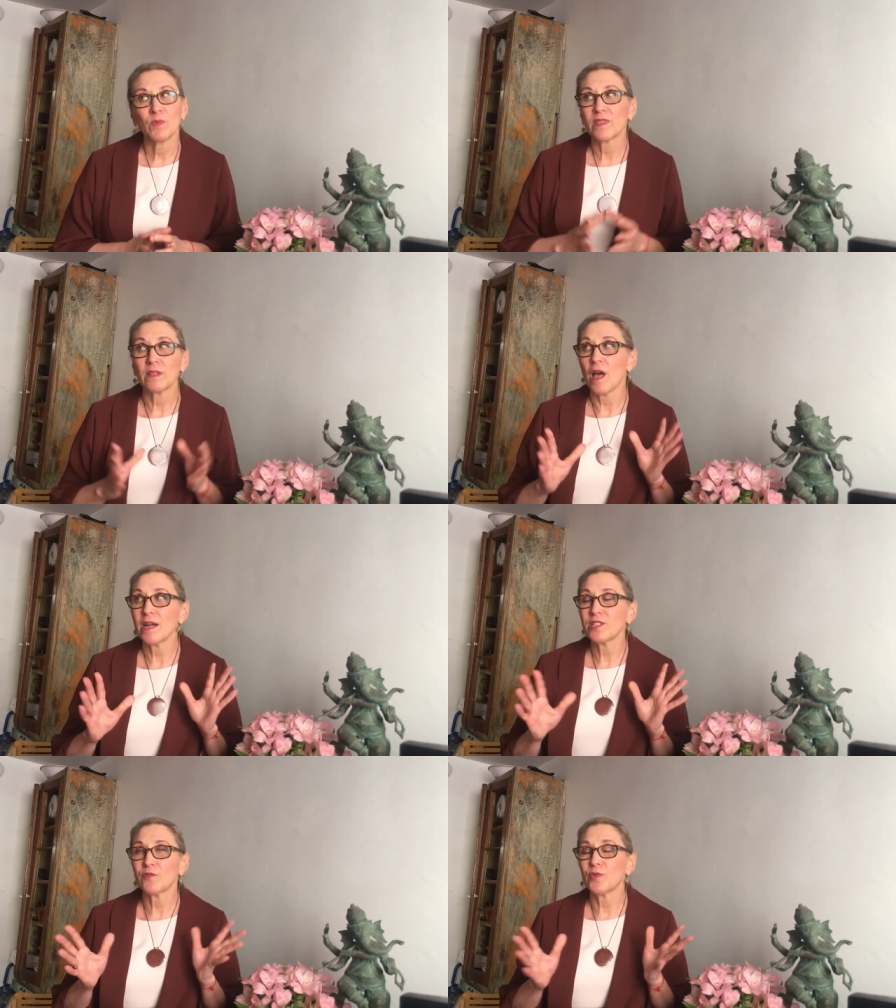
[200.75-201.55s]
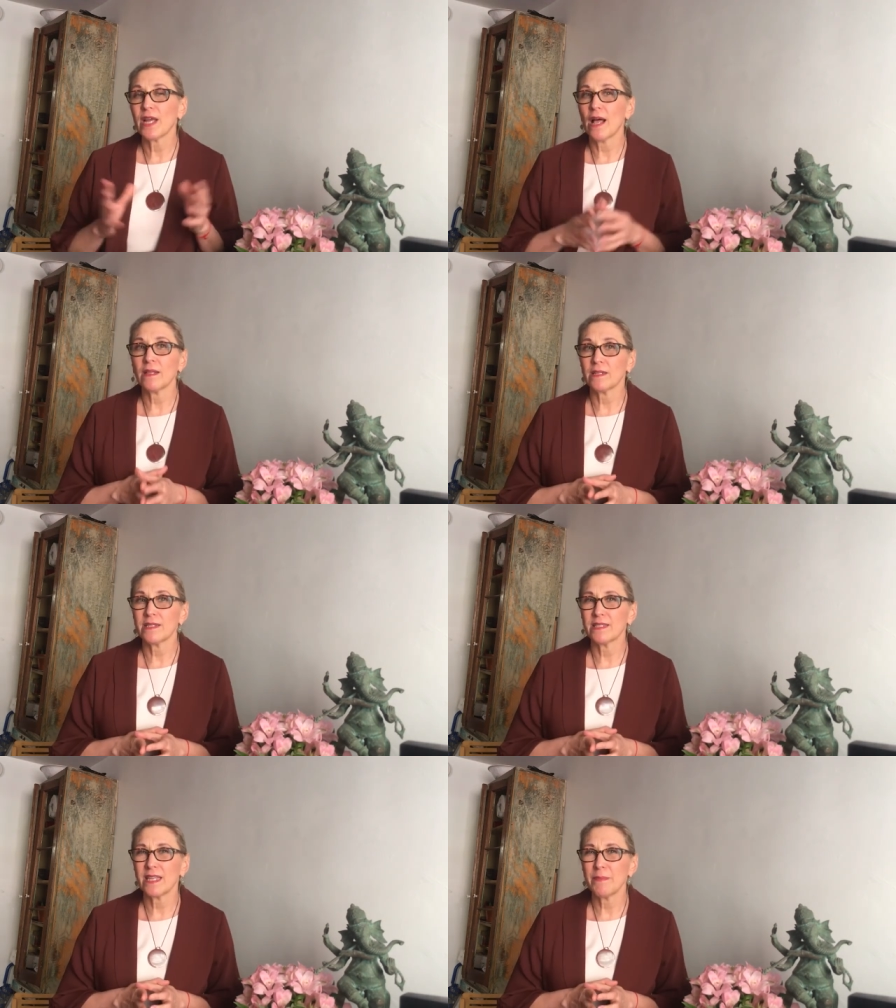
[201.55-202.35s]
With the lines of
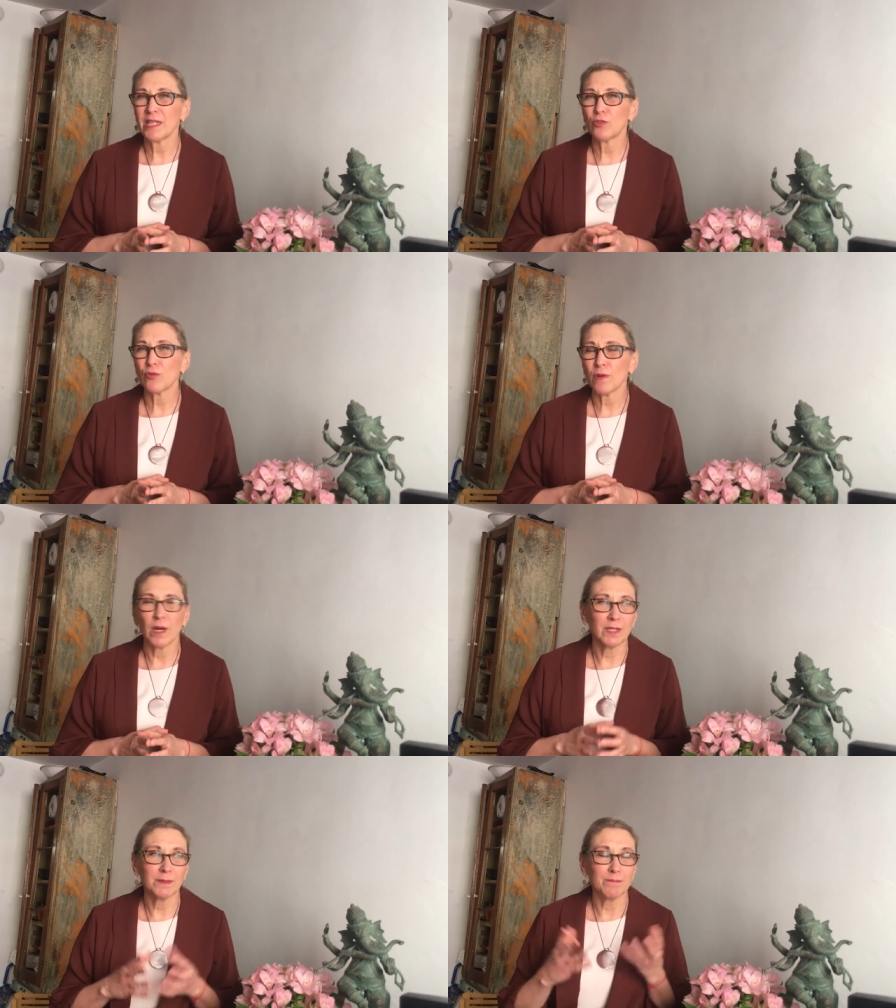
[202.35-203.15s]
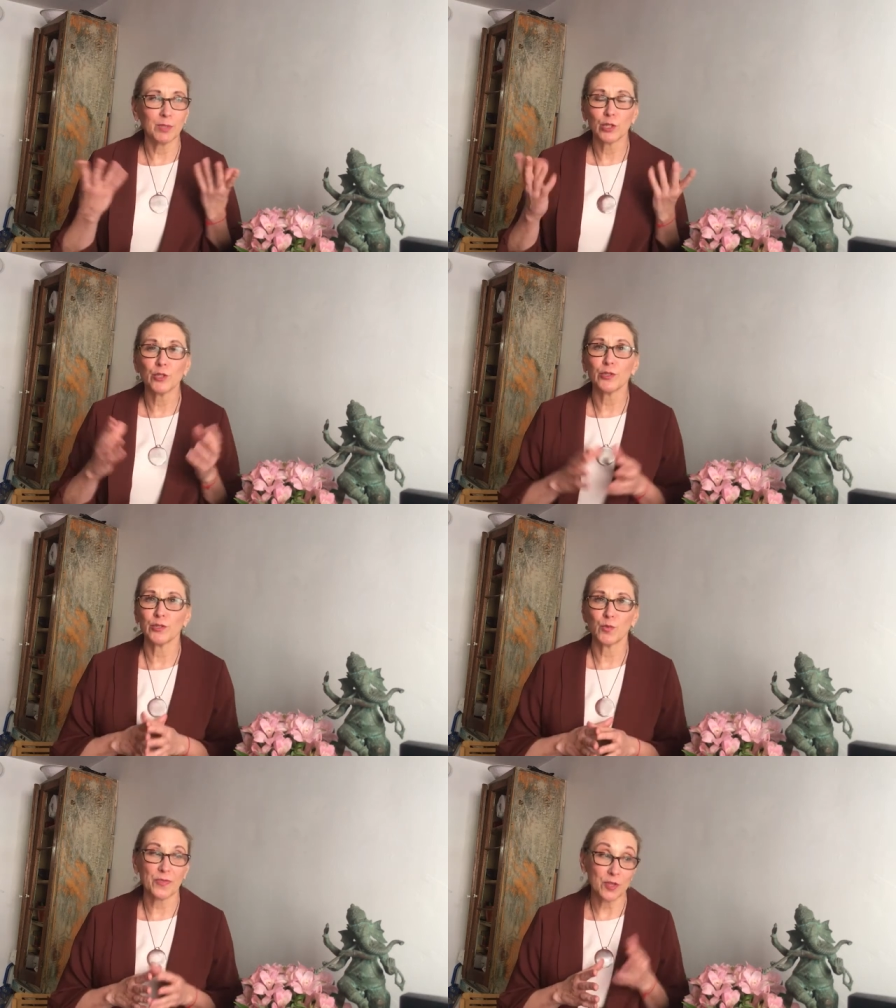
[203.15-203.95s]
reality seeming uh,
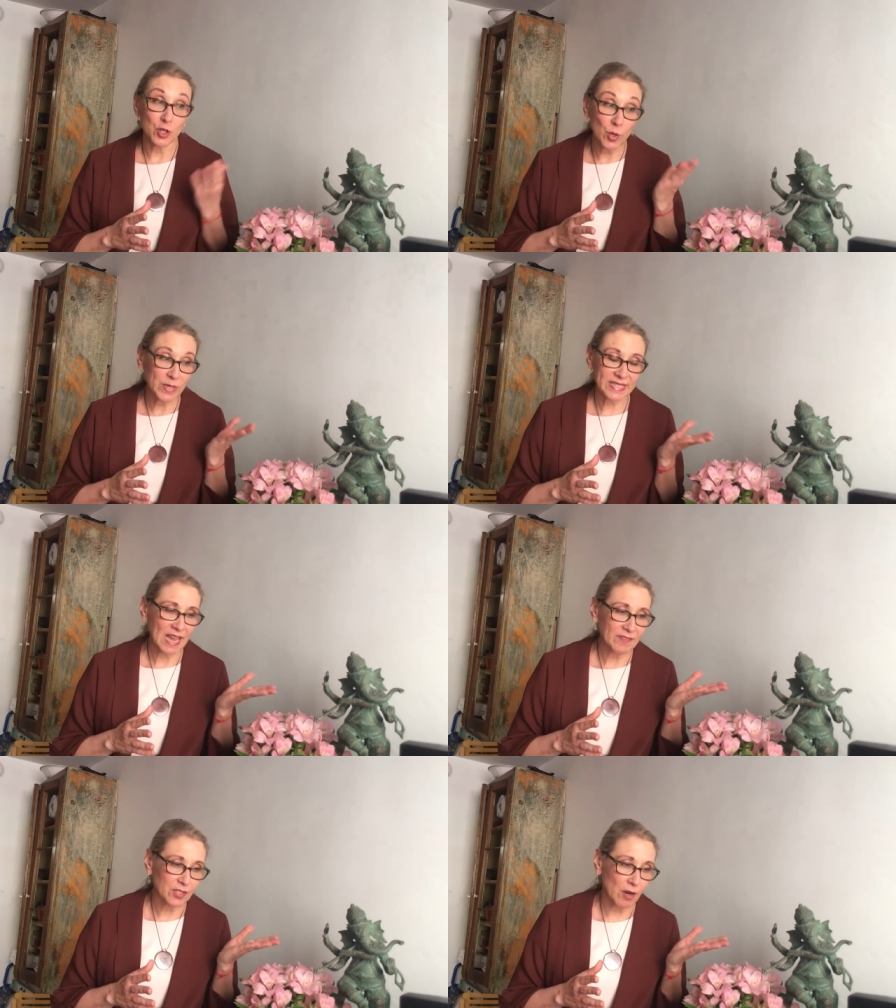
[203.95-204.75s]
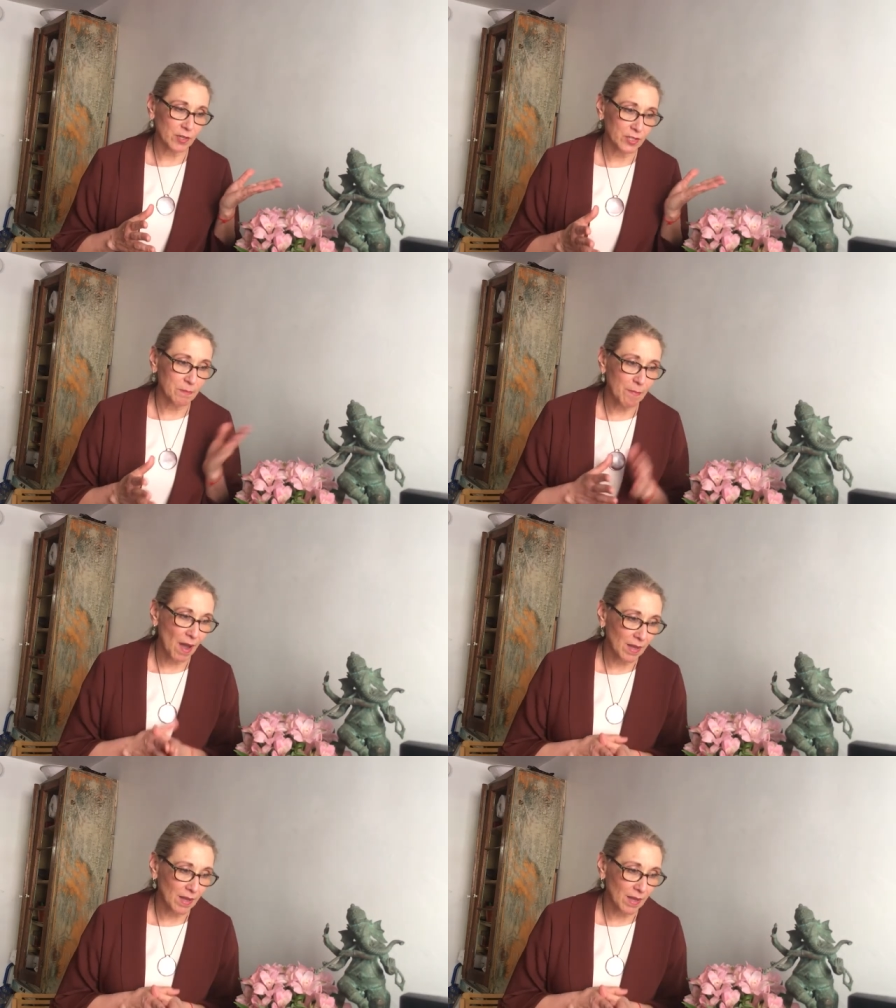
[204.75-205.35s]
blurred with the newest avatars and